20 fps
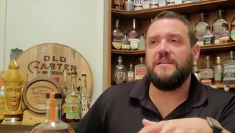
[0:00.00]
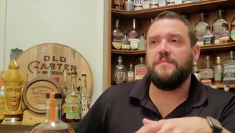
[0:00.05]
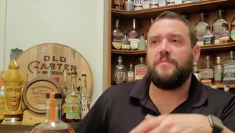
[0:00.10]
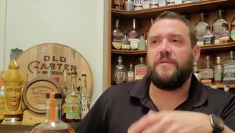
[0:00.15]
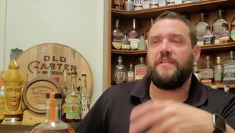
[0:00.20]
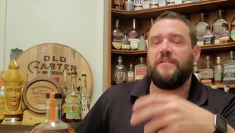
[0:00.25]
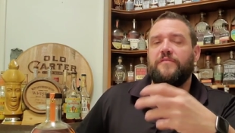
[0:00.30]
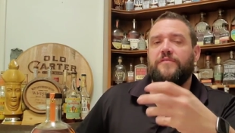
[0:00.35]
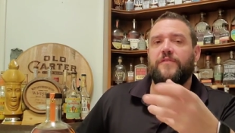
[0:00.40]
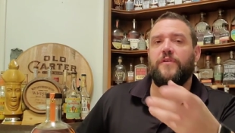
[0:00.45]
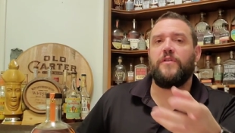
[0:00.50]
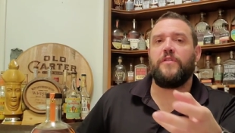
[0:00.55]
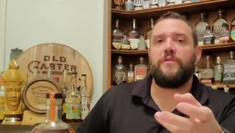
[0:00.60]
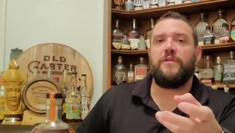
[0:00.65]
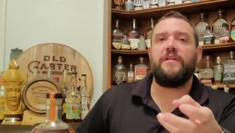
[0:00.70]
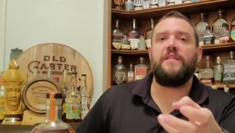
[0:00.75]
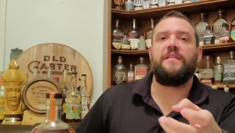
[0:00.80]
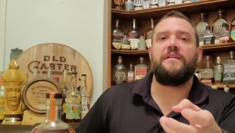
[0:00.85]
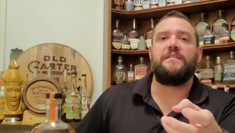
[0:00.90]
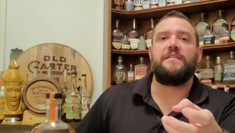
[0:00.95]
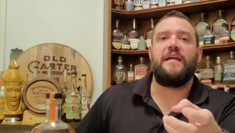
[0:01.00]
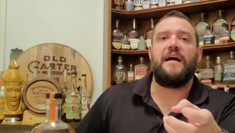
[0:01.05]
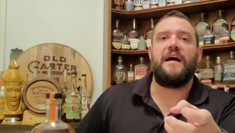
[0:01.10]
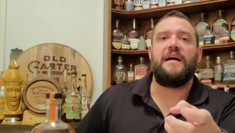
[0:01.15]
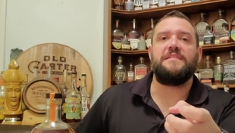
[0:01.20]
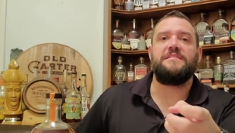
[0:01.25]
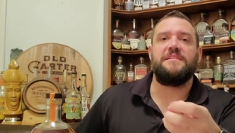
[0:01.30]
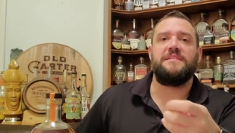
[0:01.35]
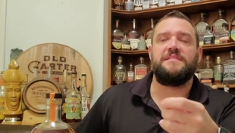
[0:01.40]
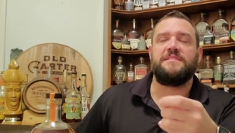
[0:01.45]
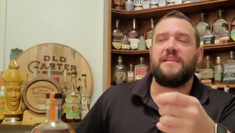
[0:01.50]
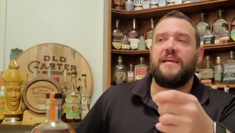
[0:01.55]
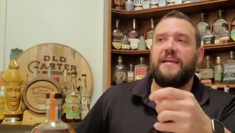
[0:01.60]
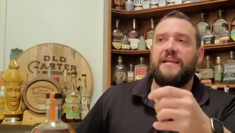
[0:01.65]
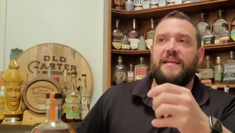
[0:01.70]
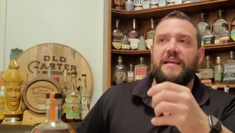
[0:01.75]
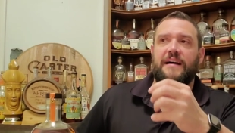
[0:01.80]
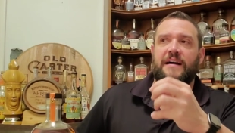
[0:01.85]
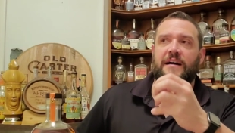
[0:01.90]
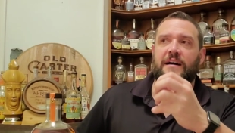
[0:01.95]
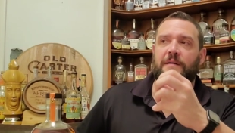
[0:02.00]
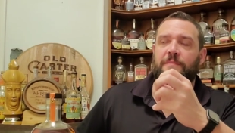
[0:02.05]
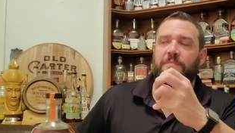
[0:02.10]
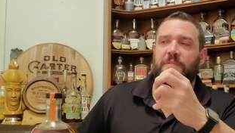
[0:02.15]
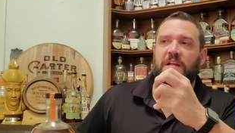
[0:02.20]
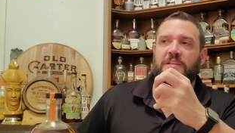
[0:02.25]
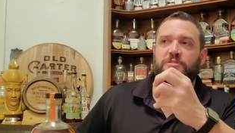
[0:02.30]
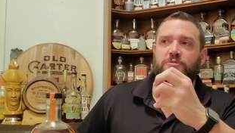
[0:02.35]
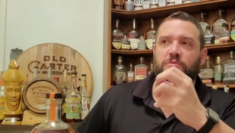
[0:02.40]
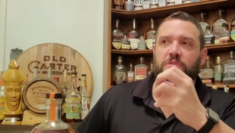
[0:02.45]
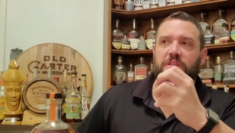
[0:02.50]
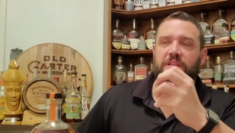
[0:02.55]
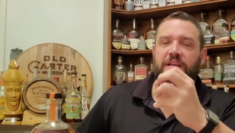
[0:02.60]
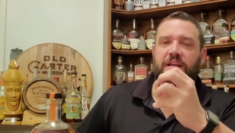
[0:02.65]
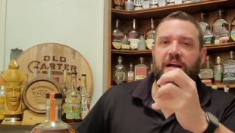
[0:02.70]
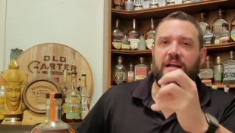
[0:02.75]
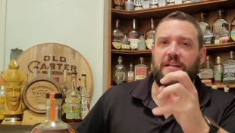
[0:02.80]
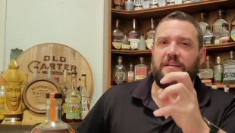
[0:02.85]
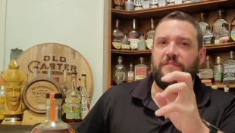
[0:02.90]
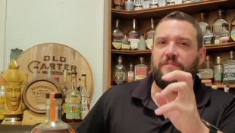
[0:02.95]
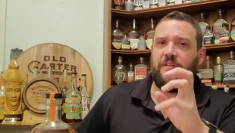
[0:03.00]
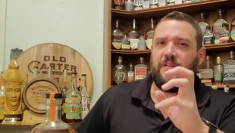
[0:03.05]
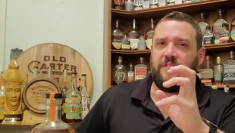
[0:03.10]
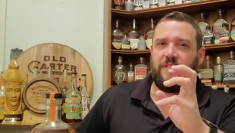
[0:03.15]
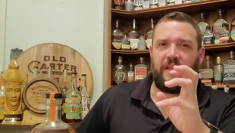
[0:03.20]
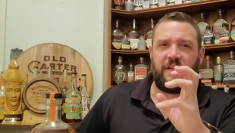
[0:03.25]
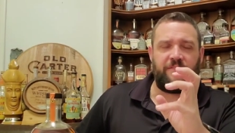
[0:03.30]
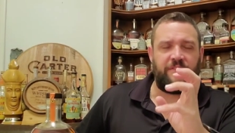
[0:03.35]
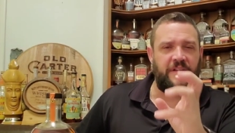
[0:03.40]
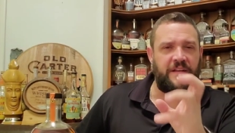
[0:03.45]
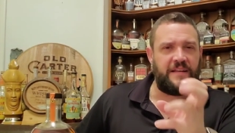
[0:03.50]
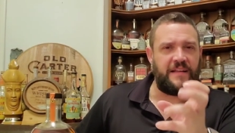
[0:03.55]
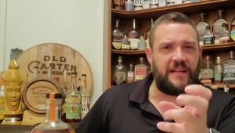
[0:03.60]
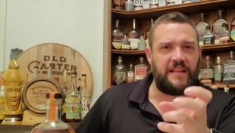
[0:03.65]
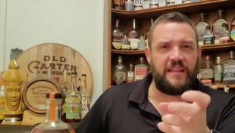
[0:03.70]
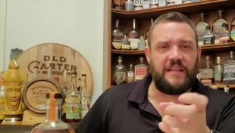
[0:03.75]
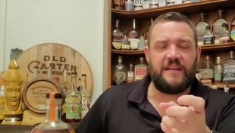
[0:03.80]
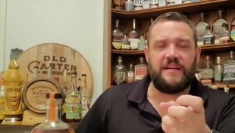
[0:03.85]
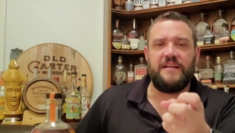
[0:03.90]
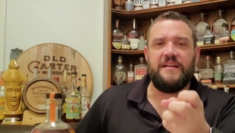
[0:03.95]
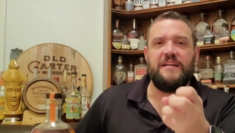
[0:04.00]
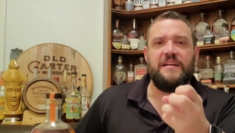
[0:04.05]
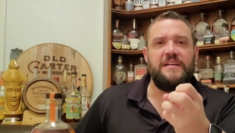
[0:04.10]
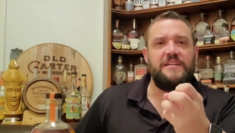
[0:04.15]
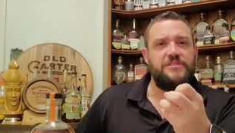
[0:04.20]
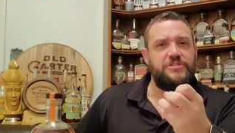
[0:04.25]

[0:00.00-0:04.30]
but then further into the glass, it's like um, it's really kind of like vanilla,